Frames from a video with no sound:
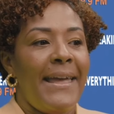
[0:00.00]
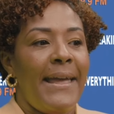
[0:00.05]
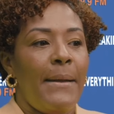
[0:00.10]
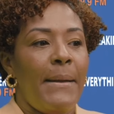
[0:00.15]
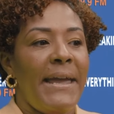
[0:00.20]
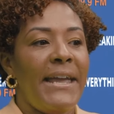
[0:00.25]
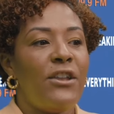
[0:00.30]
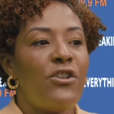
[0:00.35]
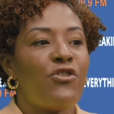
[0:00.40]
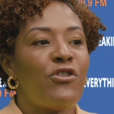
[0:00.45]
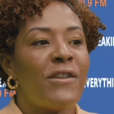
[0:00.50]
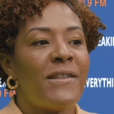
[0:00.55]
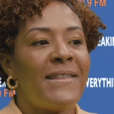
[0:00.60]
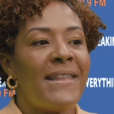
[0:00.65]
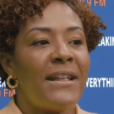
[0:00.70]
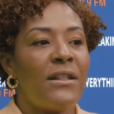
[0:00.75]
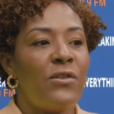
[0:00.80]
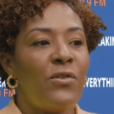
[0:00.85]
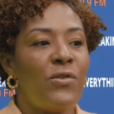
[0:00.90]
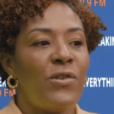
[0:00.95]

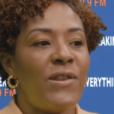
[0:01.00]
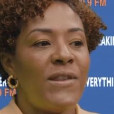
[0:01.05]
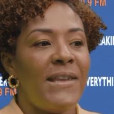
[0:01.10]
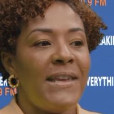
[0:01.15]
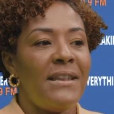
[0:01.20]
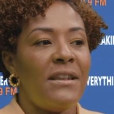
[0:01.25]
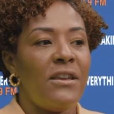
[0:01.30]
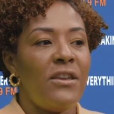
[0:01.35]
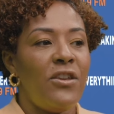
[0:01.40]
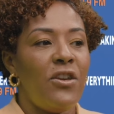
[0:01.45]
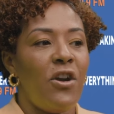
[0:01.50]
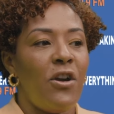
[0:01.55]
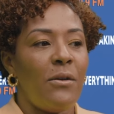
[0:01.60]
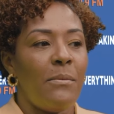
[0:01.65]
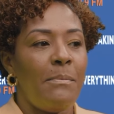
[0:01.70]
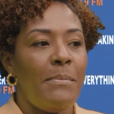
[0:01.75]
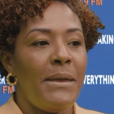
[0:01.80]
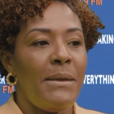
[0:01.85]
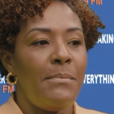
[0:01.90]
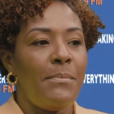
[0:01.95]
interesting to see the
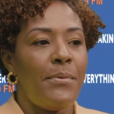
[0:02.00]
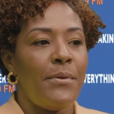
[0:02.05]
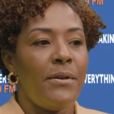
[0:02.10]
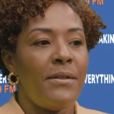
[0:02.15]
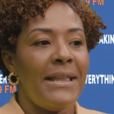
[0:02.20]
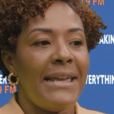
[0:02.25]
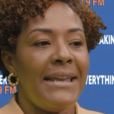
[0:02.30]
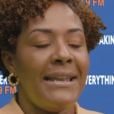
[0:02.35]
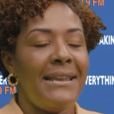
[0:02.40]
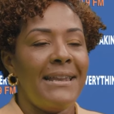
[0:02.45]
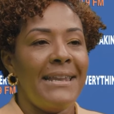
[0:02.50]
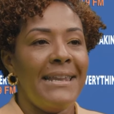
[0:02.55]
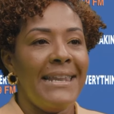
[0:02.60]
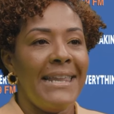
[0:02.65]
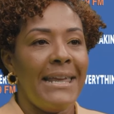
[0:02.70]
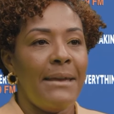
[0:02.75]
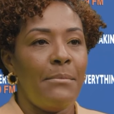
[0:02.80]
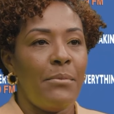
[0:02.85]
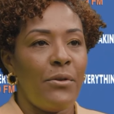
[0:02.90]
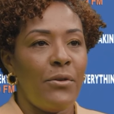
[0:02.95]
young people in the
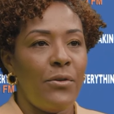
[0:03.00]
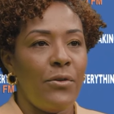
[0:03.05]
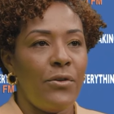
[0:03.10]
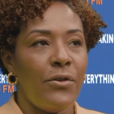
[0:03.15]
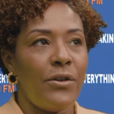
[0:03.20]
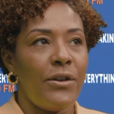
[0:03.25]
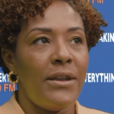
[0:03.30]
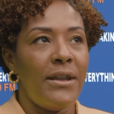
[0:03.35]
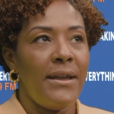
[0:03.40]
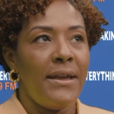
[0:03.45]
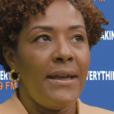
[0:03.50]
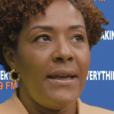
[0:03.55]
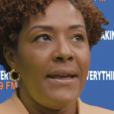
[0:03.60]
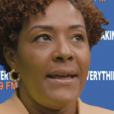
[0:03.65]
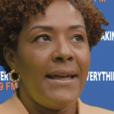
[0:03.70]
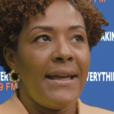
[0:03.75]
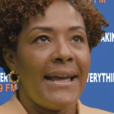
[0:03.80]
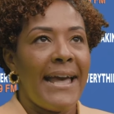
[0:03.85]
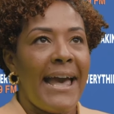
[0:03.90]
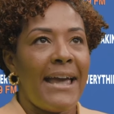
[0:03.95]
neighborhood
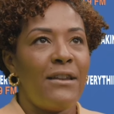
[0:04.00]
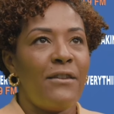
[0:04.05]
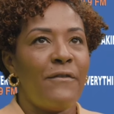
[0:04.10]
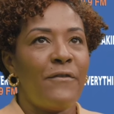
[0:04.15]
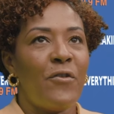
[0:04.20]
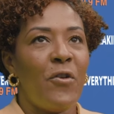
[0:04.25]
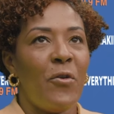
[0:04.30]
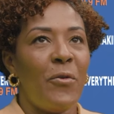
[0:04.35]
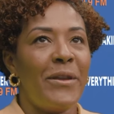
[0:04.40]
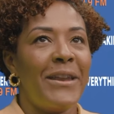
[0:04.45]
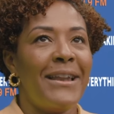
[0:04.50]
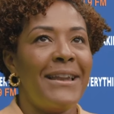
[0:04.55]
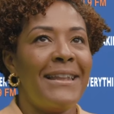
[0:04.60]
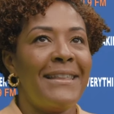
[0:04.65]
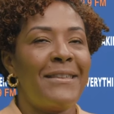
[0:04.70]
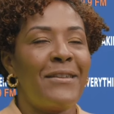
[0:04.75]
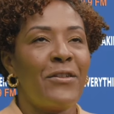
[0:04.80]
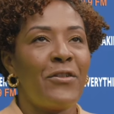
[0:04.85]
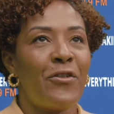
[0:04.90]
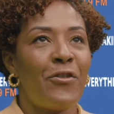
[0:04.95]
kind of going a
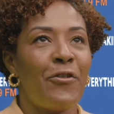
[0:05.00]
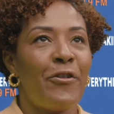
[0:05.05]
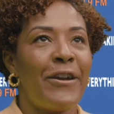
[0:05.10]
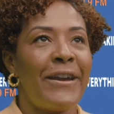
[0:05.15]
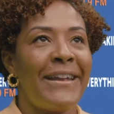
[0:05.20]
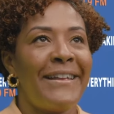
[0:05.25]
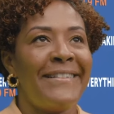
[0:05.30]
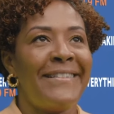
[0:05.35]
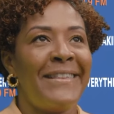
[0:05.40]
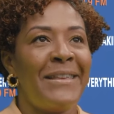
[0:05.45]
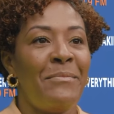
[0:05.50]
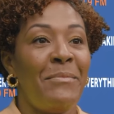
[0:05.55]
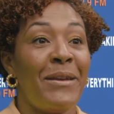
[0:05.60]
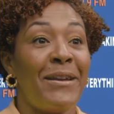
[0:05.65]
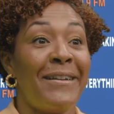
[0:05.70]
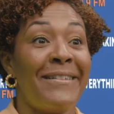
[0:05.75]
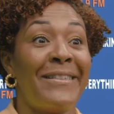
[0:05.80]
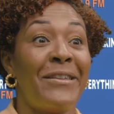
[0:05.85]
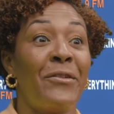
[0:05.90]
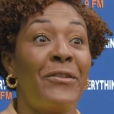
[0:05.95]
little crazy
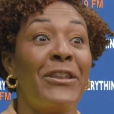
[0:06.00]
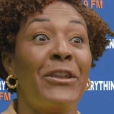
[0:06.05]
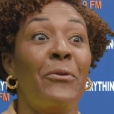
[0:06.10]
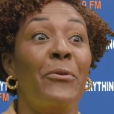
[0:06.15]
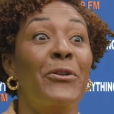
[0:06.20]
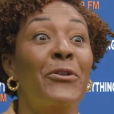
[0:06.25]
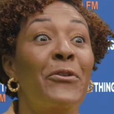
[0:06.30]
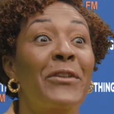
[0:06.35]
because there were no